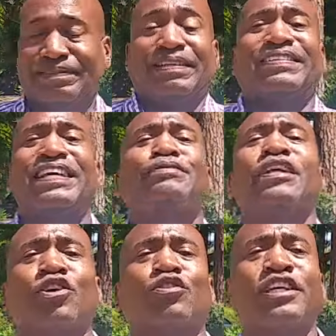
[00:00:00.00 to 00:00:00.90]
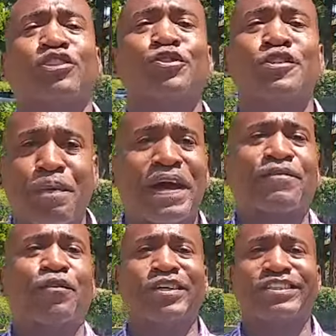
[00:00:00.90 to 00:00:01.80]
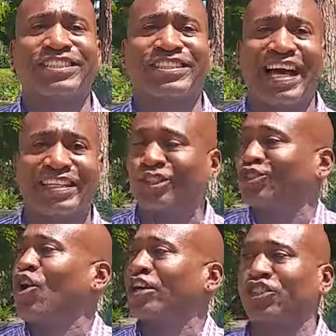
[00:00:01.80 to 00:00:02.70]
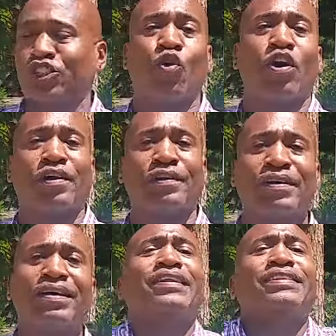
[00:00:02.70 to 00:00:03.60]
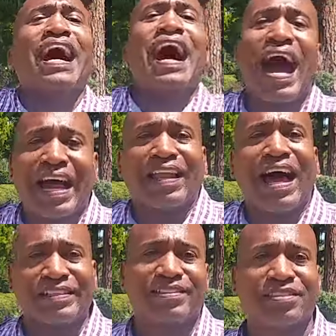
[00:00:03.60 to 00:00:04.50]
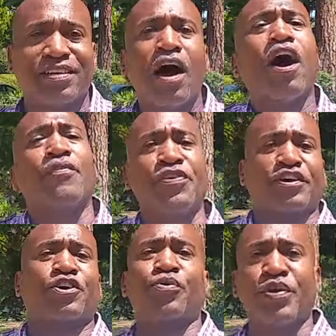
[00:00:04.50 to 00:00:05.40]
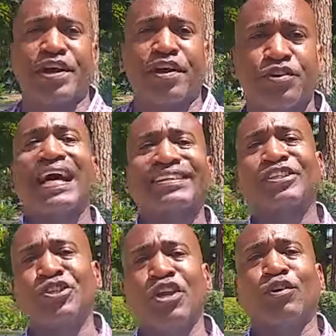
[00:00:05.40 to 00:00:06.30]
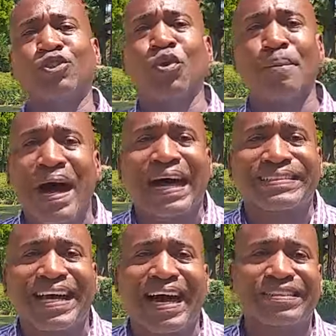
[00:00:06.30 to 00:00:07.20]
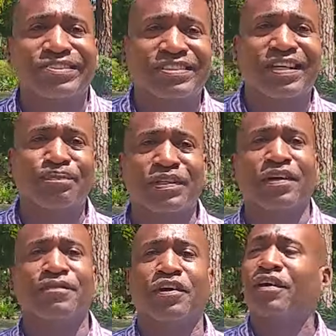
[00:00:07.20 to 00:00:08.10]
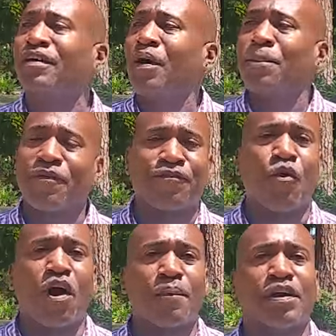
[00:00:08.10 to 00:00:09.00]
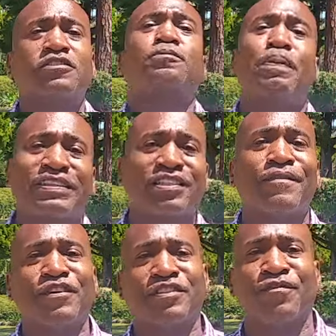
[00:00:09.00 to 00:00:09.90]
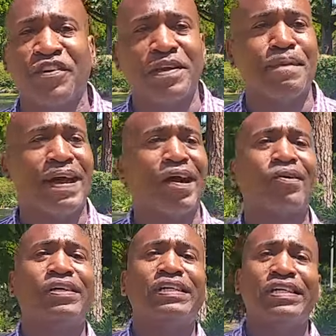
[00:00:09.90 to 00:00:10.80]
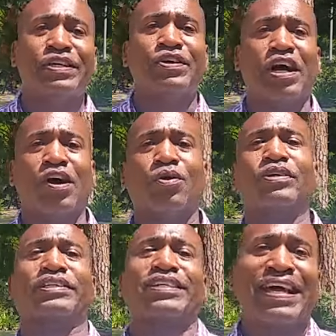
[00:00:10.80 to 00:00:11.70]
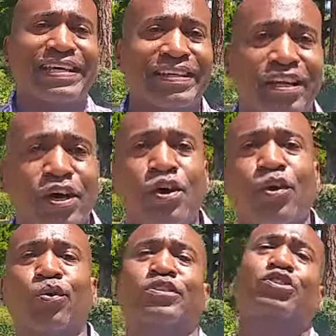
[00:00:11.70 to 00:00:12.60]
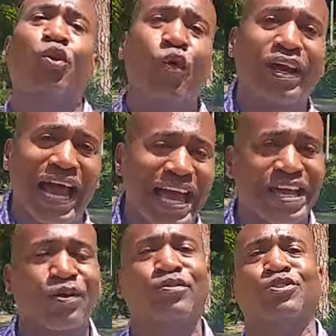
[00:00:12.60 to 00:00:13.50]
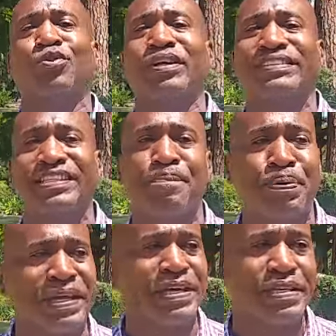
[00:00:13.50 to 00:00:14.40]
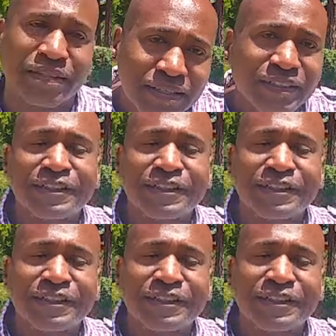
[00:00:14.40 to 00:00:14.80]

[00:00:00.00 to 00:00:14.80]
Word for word: it seems a little disrespectful to just like start showing the highlights of their career. Like to, you know, do a montage or something of the performer, especially if it's a female, you know, taking loads, doing anal, doing DPs.